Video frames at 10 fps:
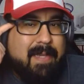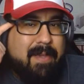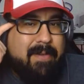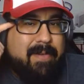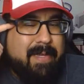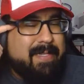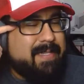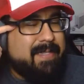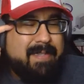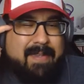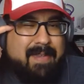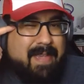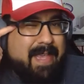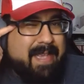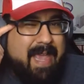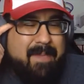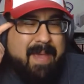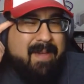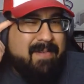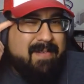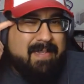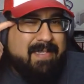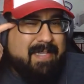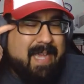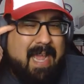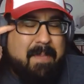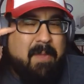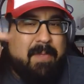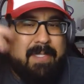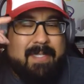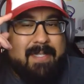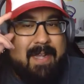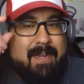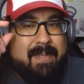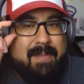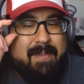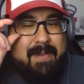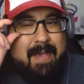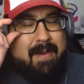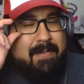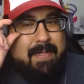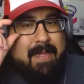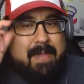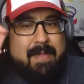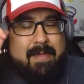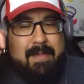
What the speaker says: So it came out. The timing was just not good, I don't think.